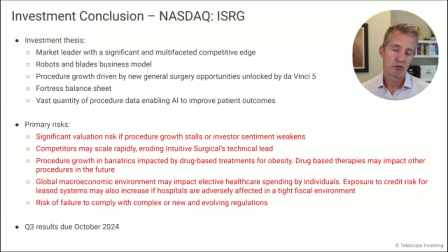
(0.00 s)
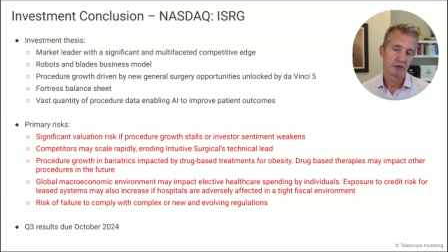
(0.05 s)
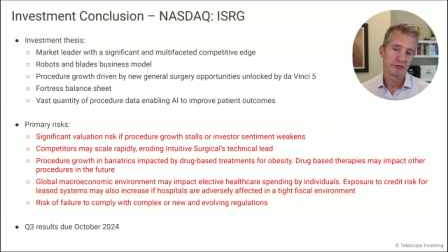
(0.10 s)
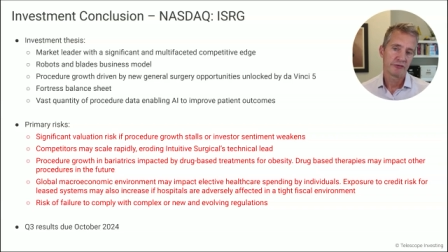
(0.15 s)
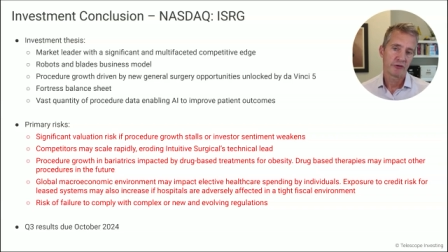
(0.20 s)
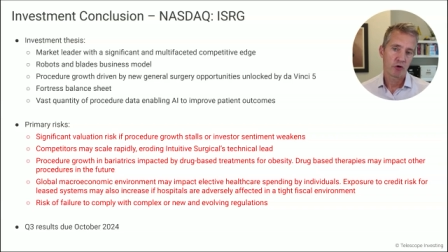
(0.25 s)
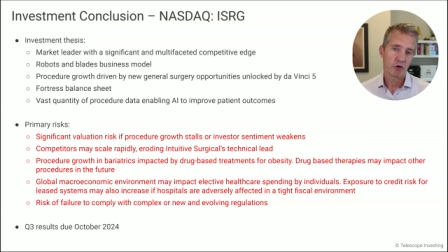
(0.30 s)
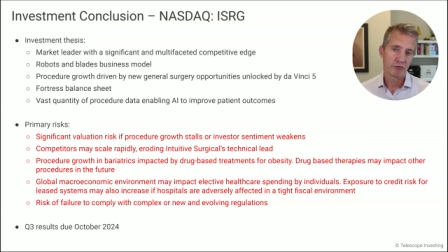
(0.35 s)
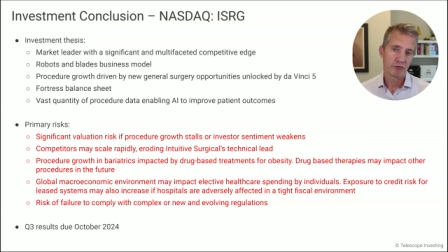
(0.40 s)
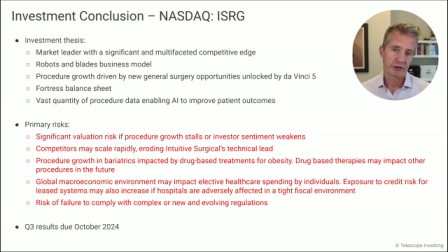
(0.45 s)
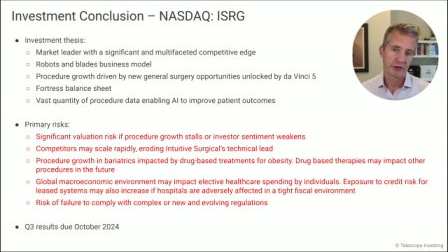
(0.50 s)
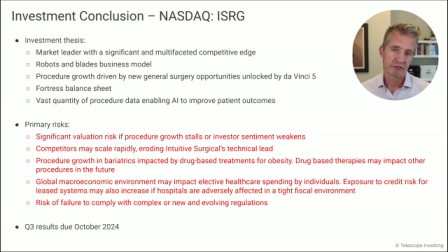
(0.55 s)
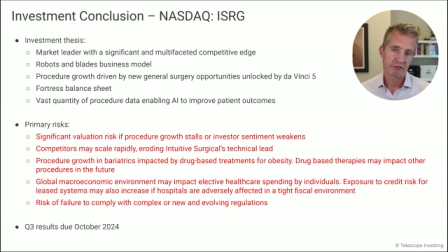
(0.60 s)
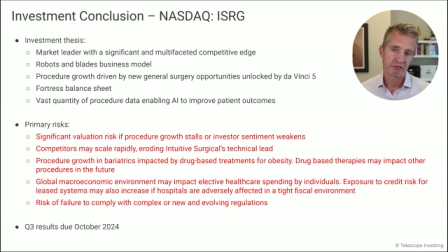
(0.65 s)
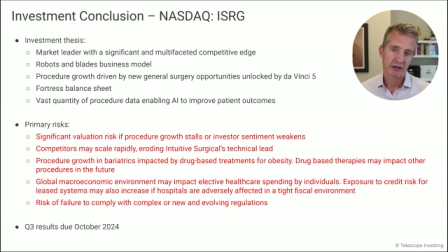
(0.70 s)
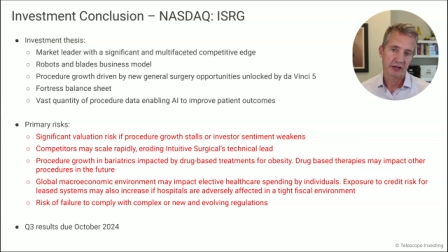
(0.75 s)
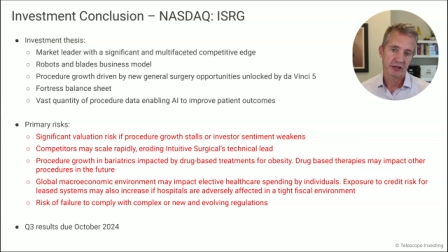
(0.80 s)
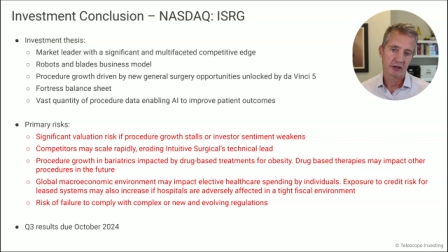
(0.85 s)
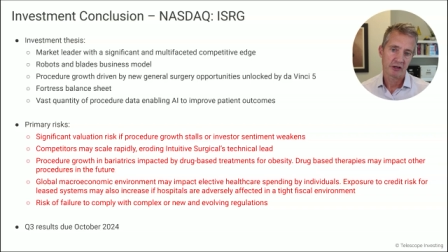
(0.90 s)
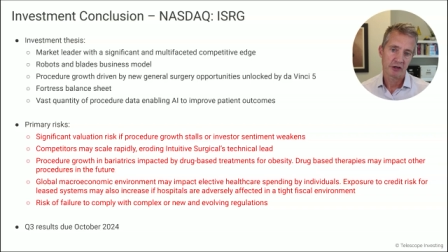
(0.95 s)
evolving
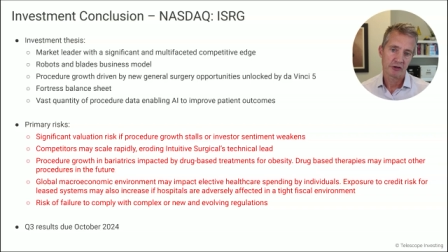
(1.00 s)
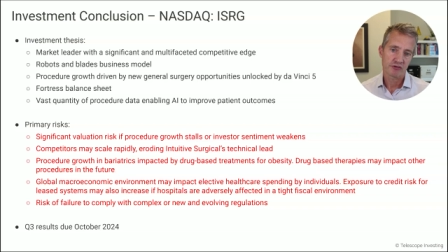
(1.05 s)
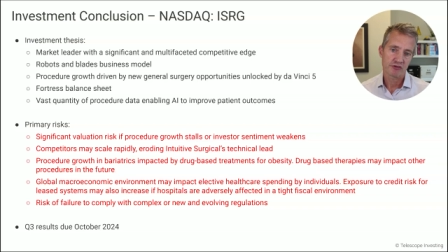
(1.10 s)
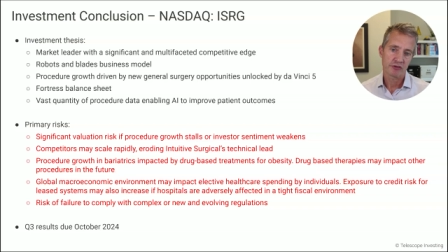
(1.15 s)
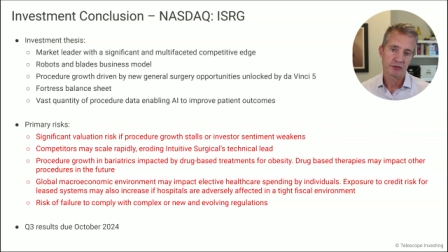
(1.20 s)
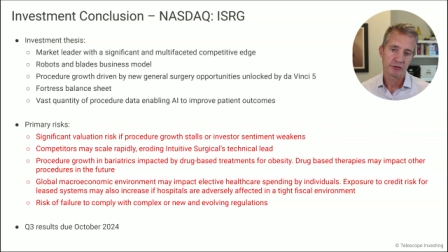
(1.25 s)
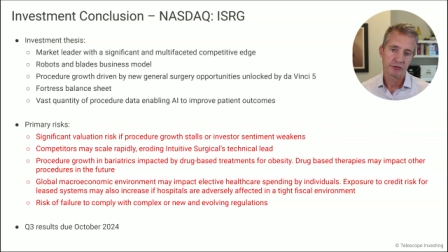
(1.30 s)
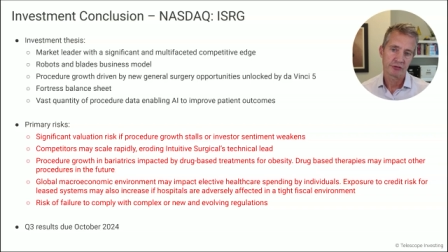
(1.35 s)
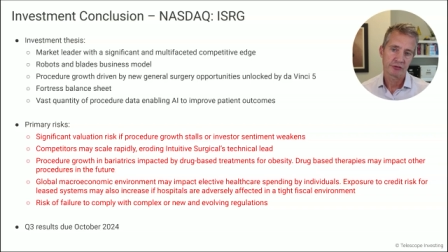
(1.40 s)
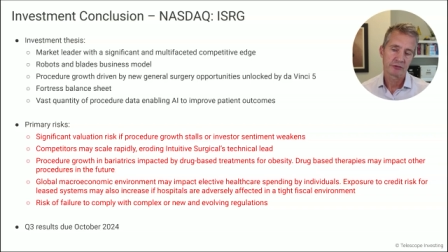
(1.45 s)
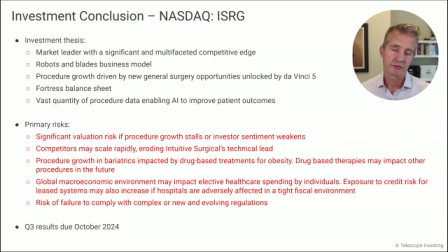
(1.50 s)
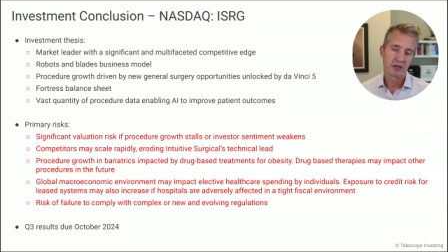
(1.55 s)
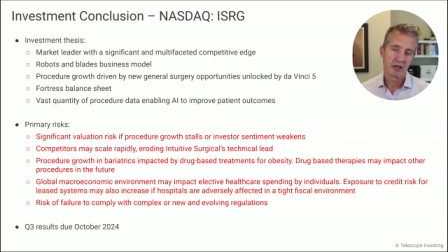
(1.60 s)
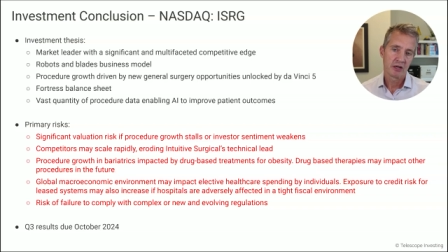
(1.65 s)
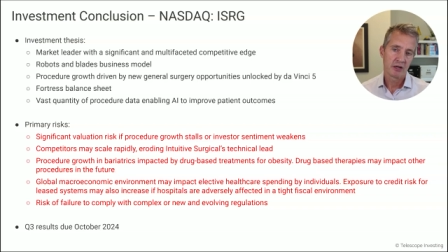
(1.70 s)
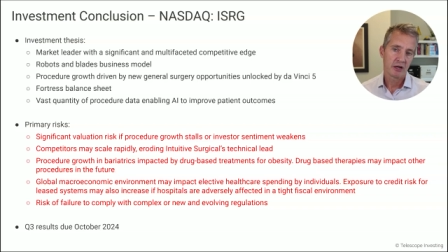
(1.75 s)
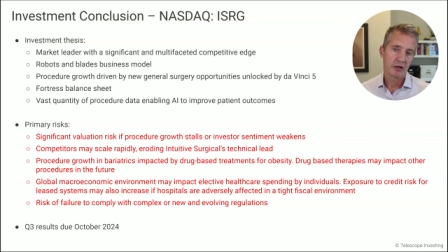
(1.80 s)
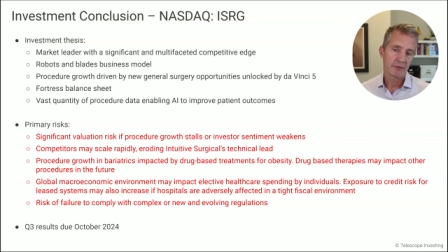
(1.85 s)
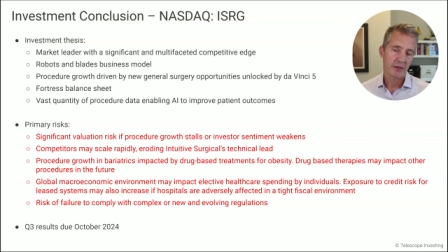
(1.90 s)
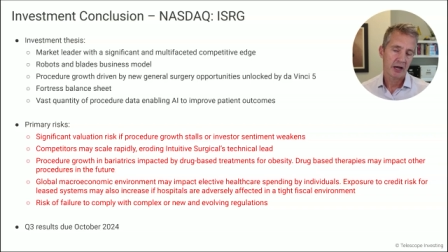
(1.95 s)
regulations,
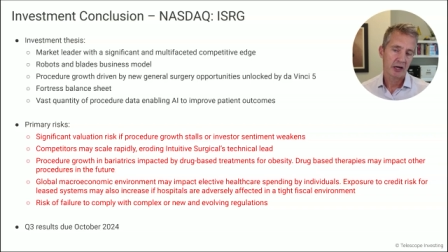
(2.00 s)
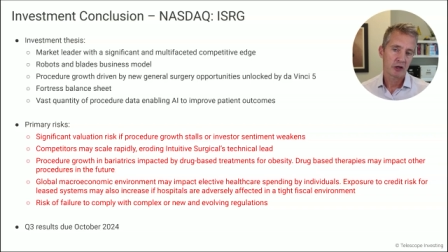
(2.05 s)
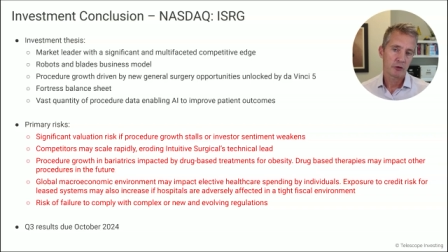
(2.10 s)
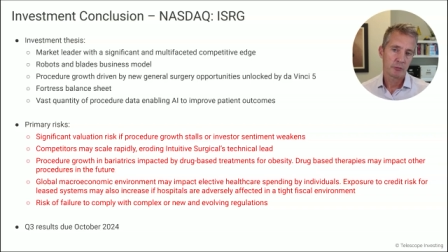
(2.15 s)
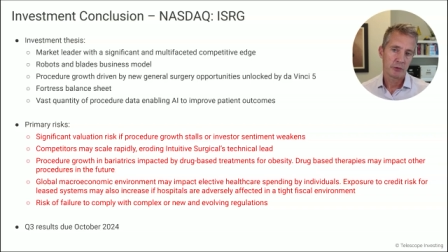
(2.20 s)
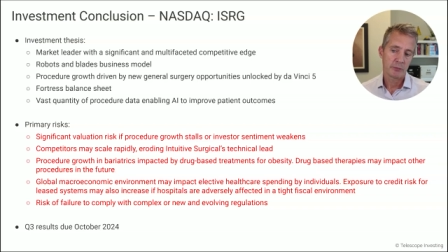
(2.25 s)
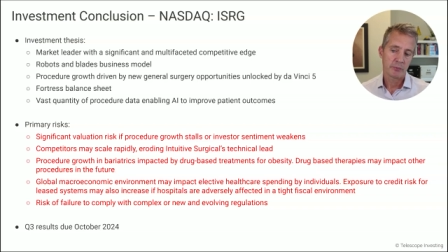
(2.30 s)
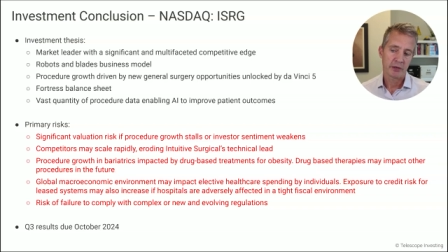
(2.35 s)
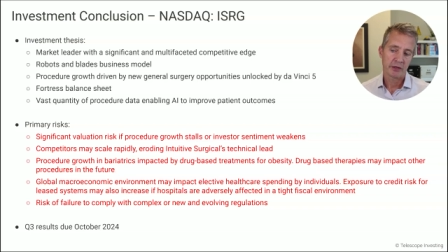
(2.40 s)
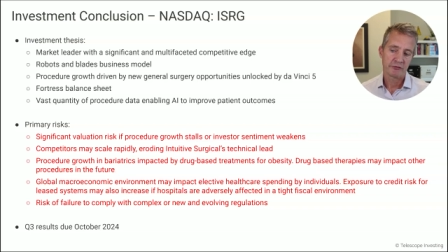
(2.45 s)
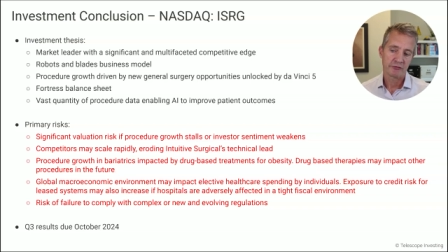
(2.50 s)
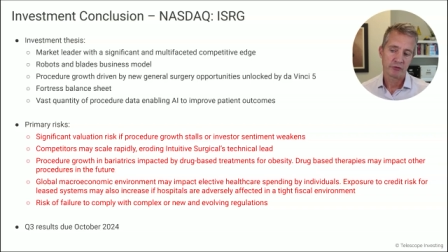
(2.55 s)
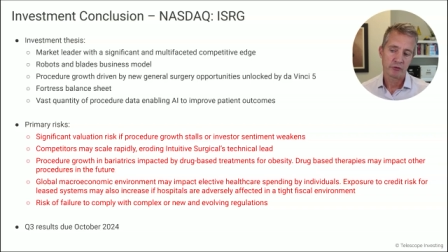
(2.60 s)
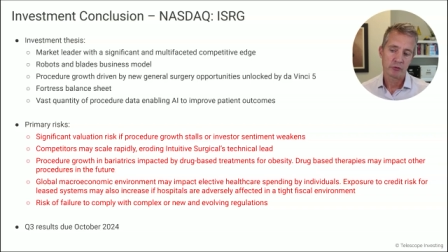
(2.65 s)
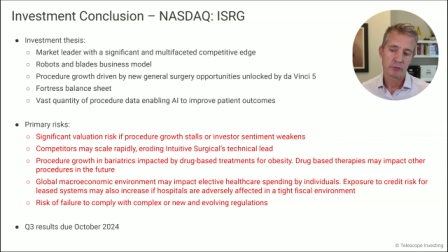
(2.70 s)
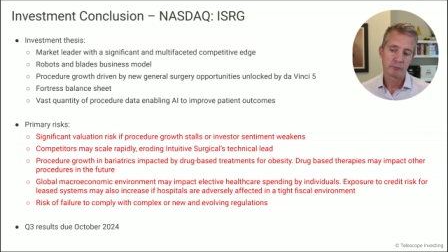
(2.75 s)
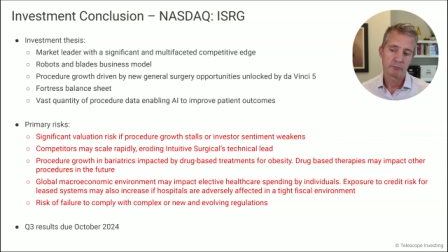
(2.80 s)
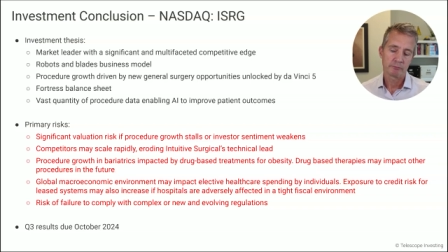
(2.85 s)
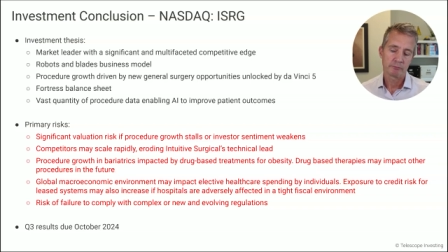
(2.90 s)
and that could be painful.